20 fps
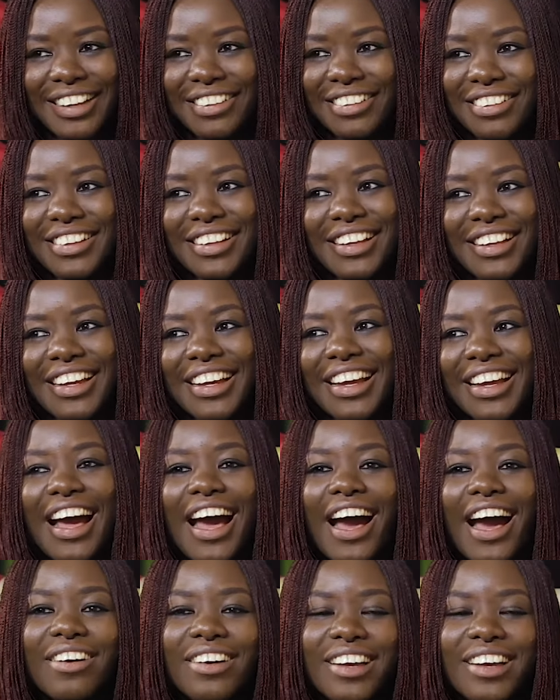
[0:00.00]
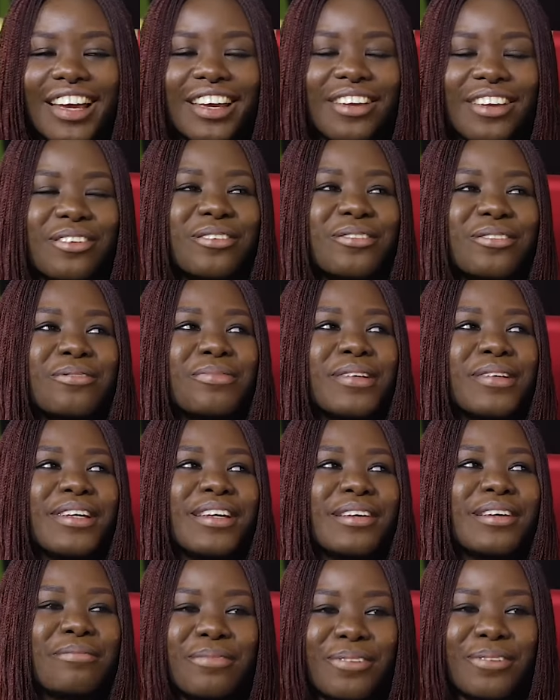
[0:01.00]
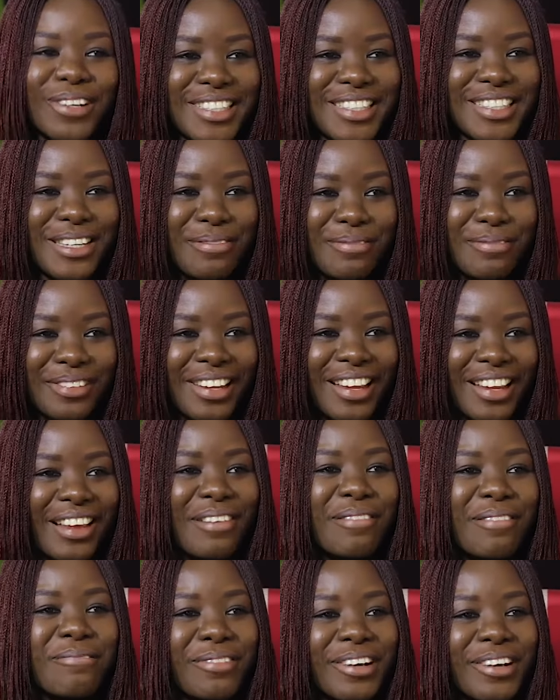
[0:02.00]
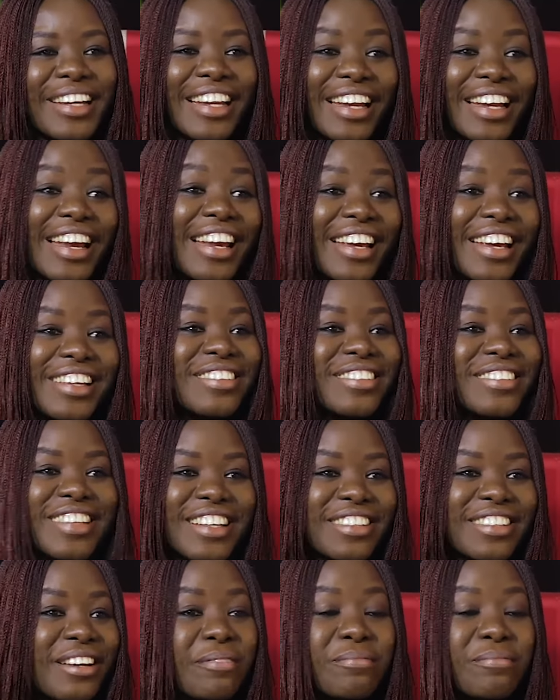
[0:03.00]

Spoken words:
I was like, how can you be importing braided hair into Nigeria?